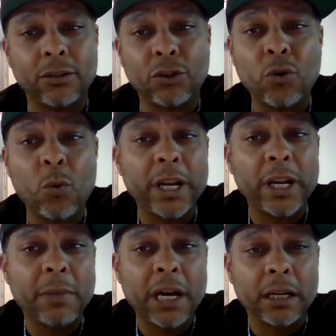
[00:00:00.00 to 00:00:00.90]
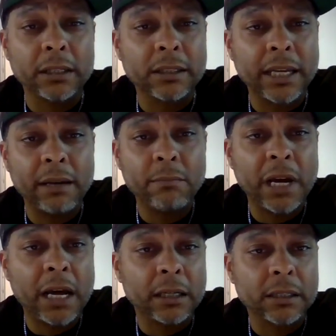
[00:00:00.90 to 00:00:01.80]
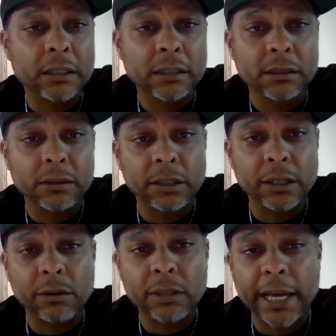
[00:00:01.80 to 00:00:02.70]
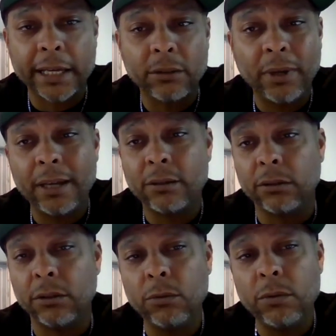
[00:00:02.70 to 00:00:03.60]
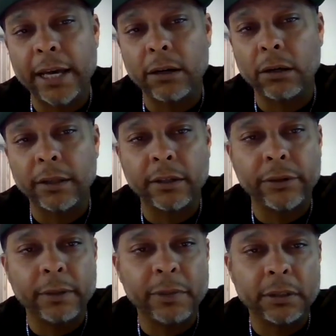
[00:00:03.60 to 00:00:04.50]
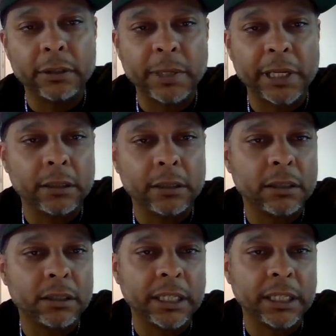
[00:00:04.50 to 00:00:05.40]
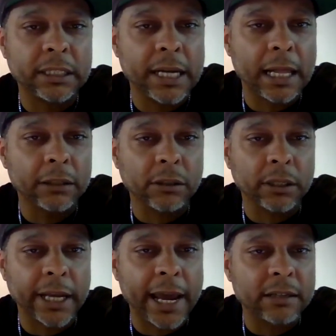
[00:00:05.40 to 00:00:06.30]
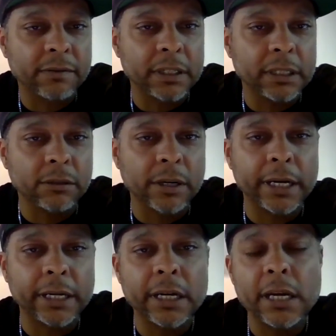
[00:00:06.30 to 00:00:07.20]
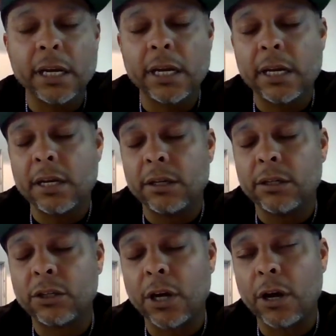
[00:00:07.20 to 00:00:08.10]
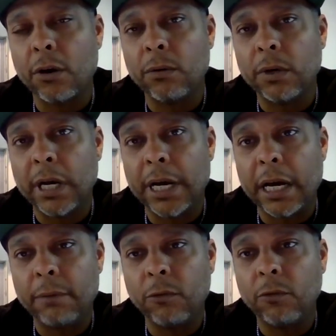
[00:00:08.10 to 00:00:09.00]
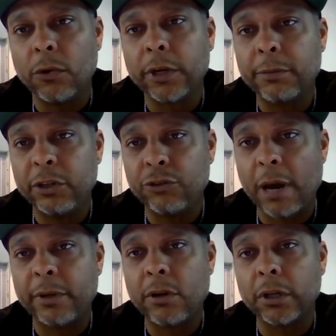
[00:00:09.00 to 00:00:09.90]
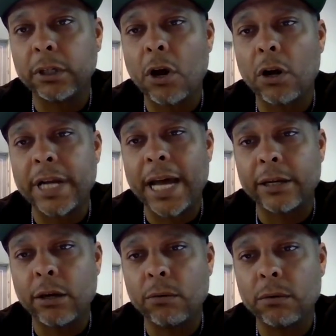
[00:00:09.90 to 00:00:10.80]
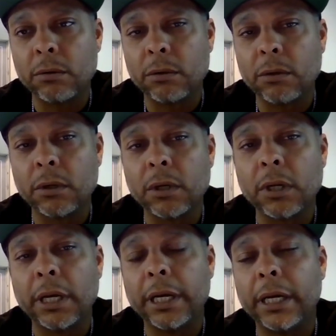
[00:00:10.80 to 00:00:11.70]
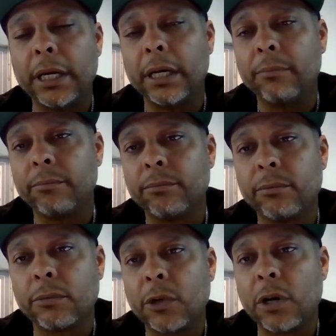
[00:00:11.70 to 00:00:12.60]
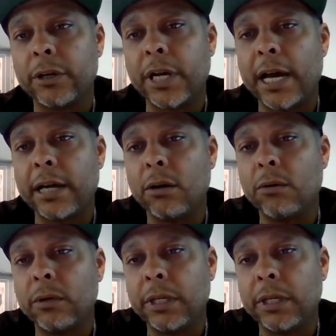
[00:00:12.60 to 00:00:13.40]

$20, $10, like you can't do that on Ethereum and spend $60 on gas fees, right? So we're going to be dropping on Cardano. Cardano